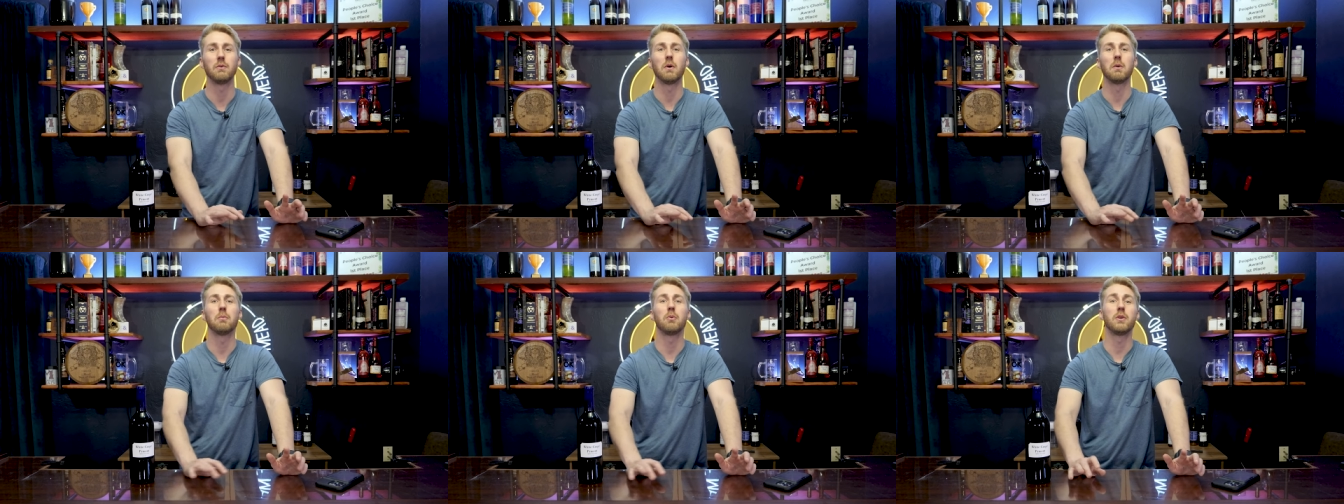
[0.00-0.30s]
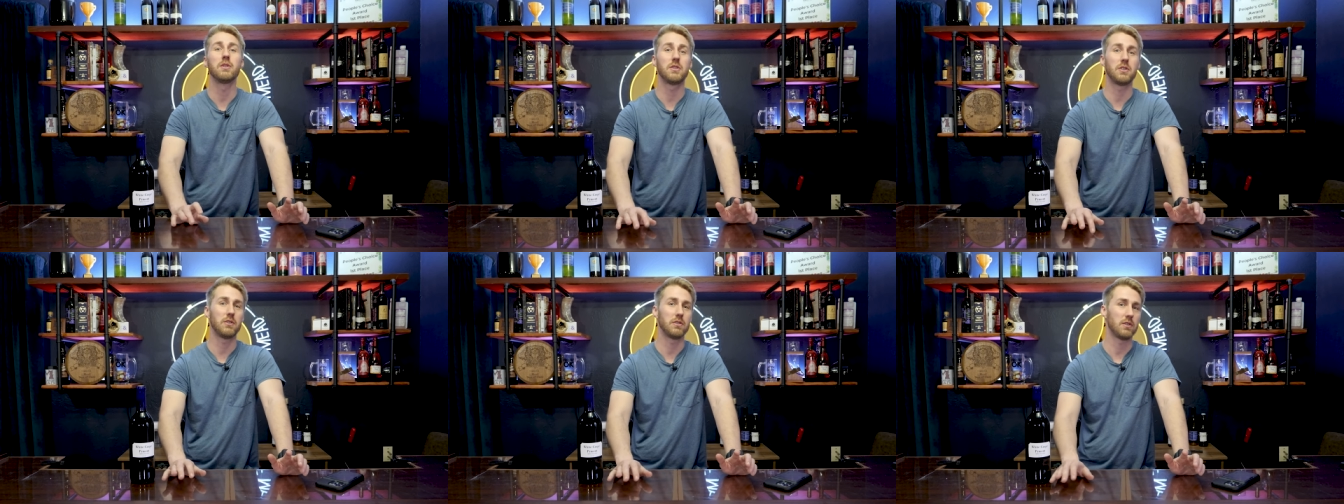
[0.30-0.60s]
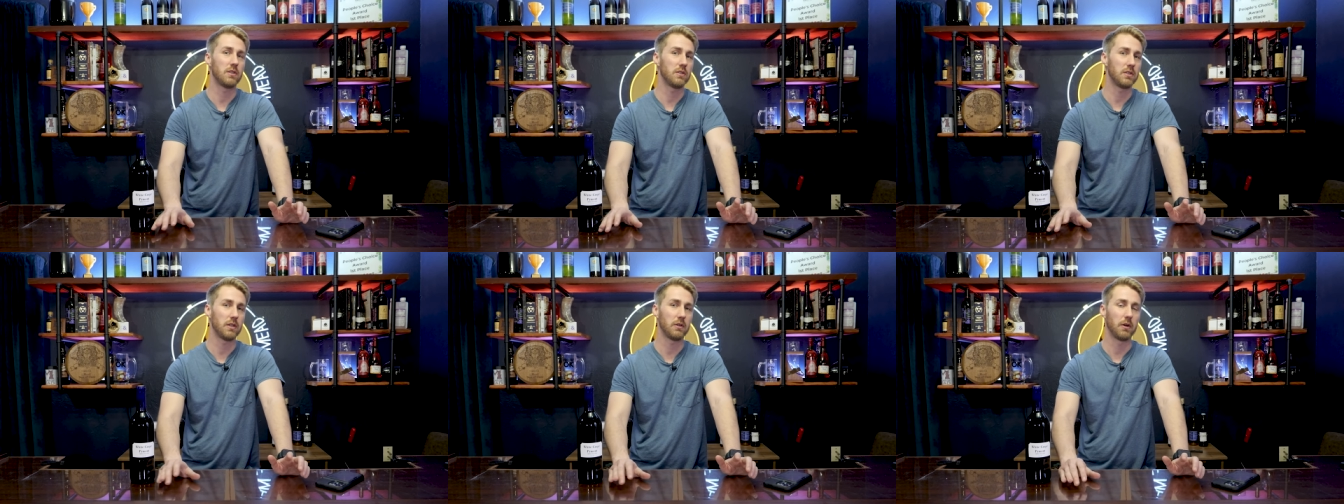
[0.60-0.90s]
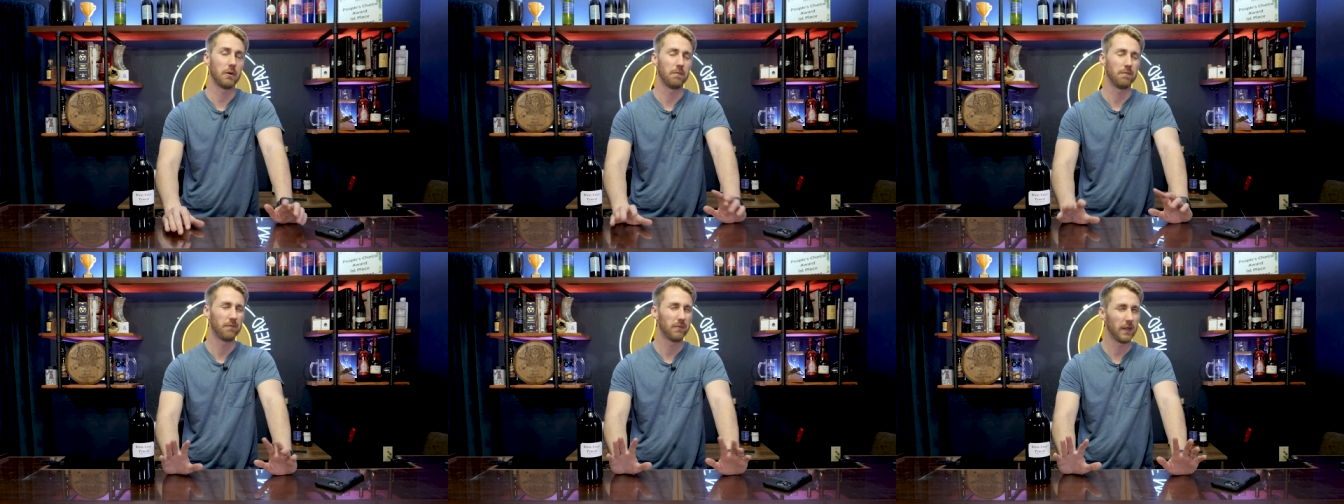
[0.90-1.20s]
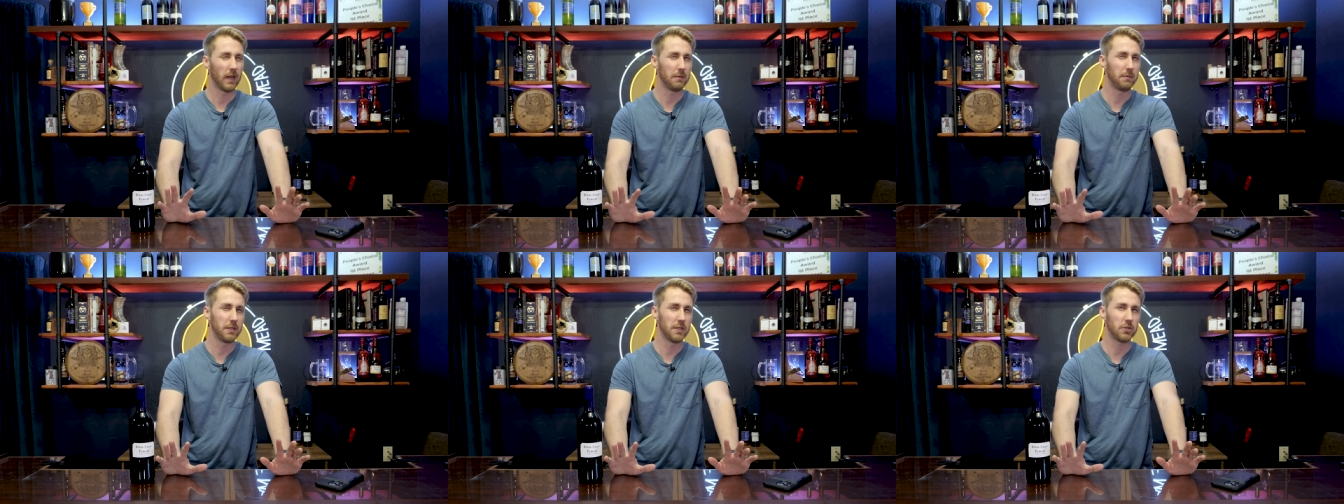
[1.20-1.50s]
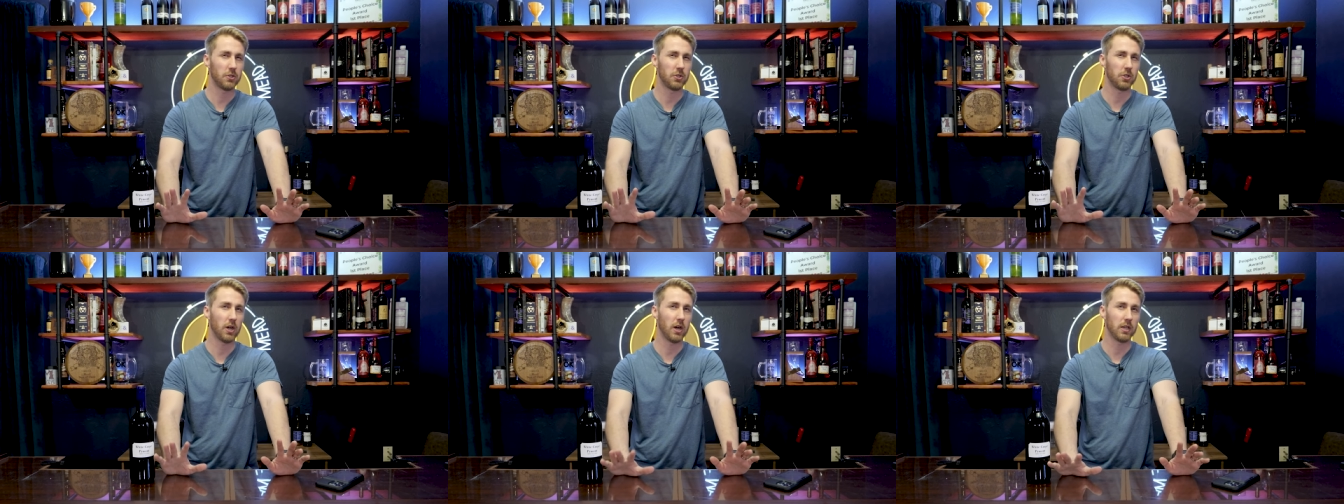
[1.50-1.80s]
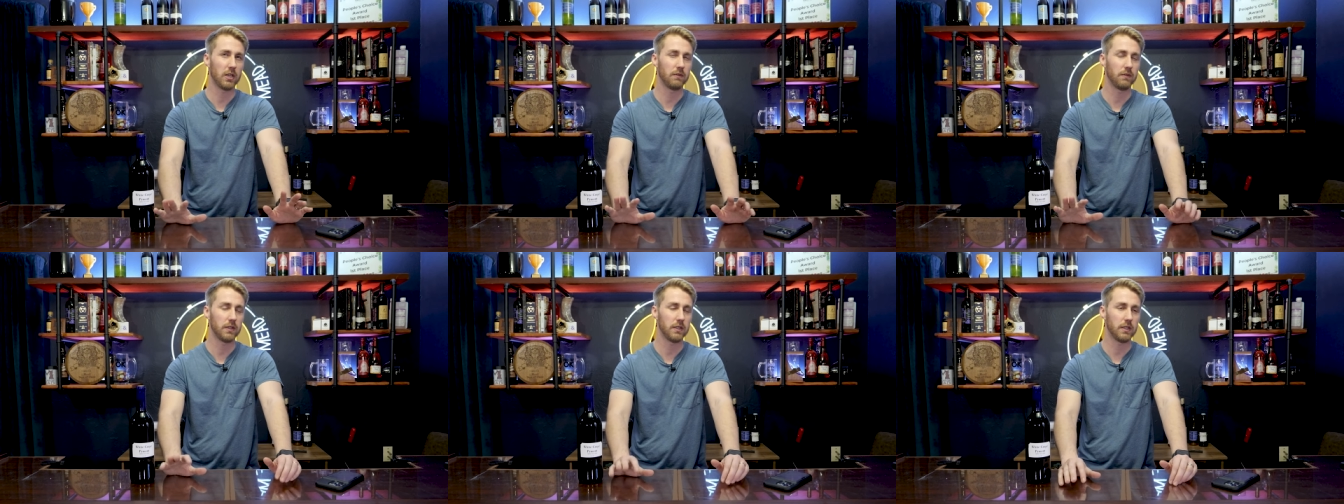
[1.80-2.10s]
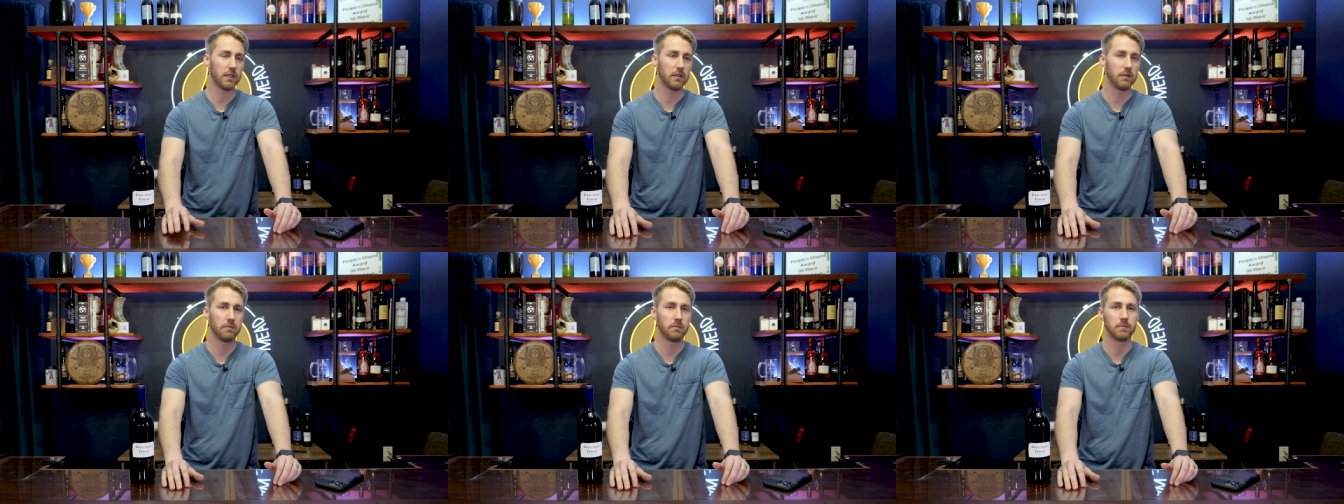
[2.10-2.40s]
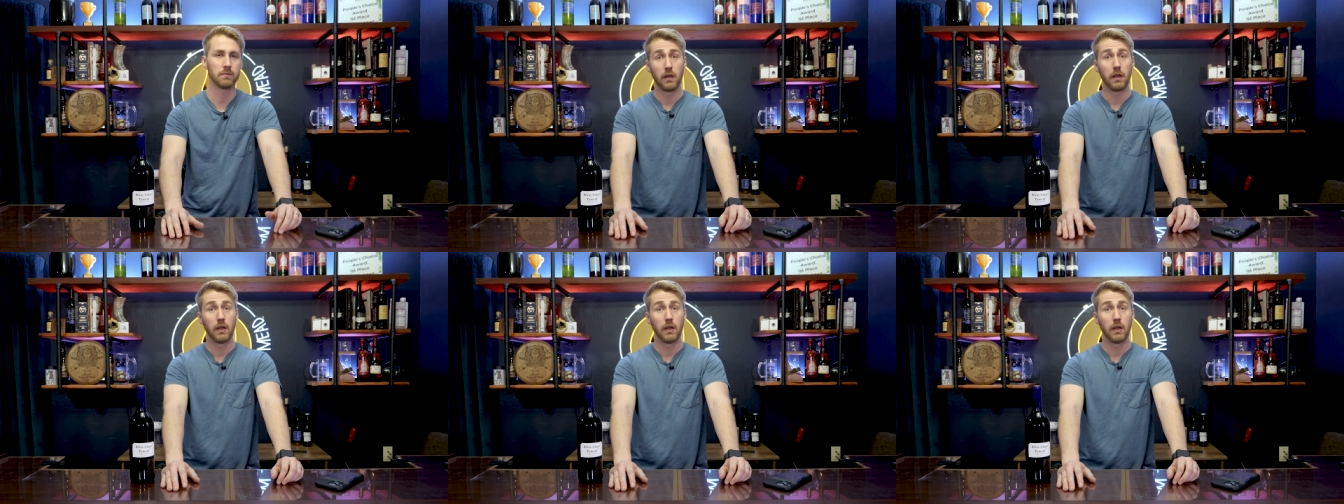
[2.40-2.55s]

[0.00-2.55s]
1.000. I'd be shocked if it did.